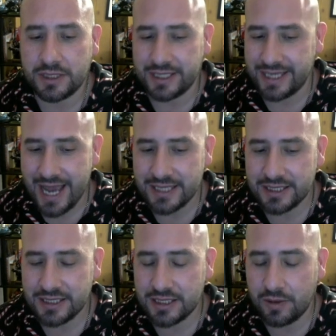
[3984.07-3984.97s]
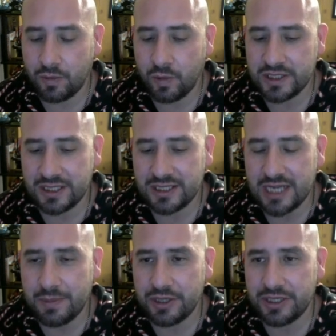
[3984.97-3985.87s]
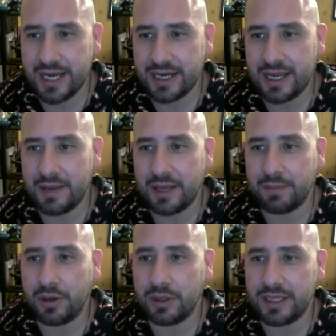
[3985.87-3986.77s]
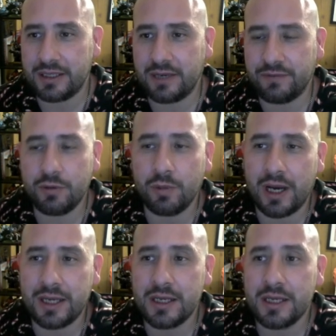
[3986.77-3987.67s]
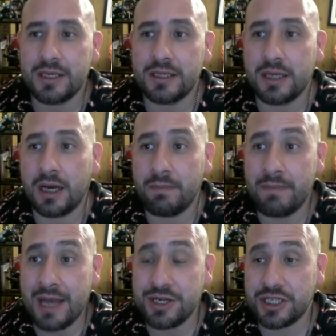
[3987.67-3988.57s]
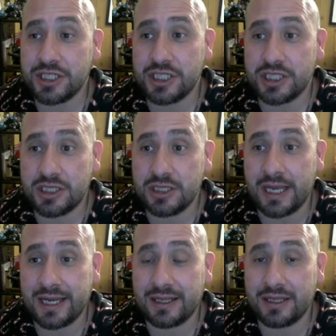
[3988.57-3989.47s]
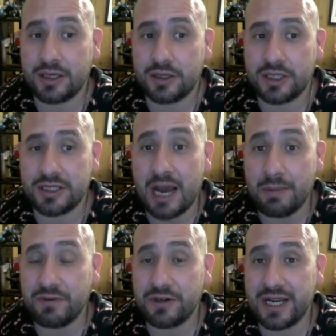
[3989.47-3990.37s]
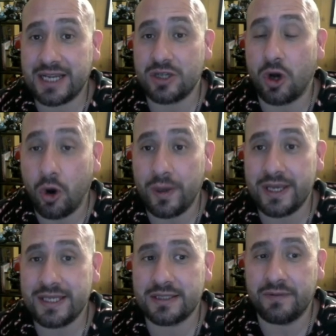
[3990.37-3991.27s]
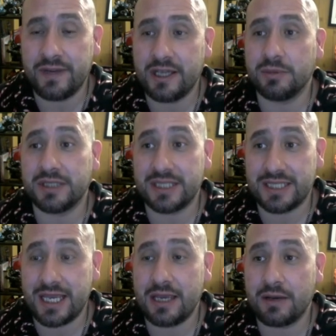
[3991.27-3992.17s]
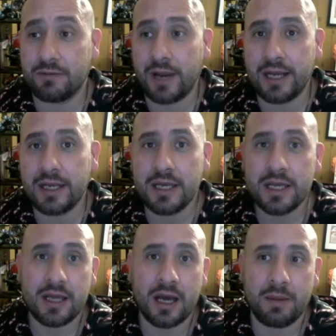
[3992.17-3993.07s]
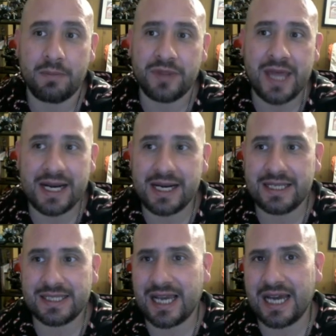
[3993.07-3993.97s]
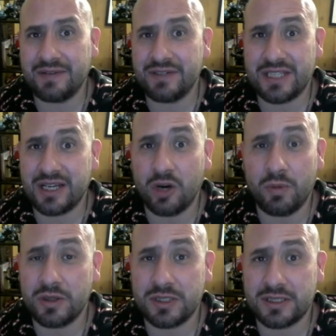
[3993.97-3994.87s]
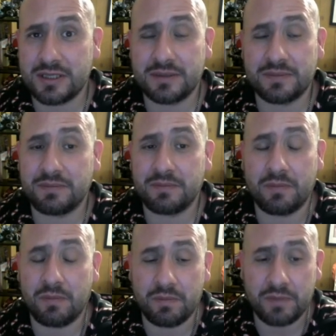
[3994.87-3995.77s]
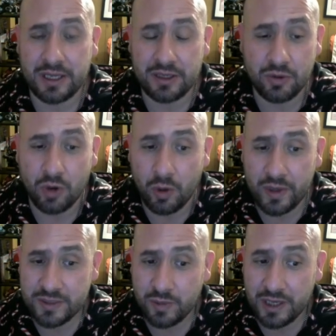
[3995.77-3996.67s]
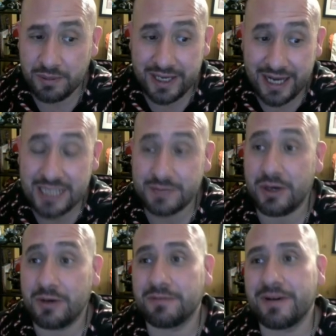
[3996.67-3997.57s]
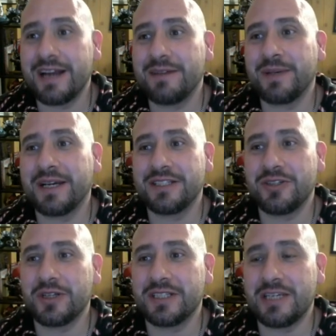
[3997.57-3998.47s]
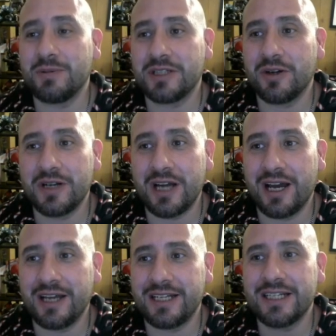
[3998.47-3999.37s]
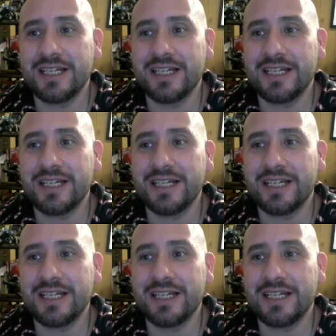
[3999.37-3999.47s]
guess what's on the top of your deck and like pull it if you want. Magic's like the top of your deck is always available to see, right? That is kind of just like almost like you always want to play Cosmo, right? Because you can see what's going on. And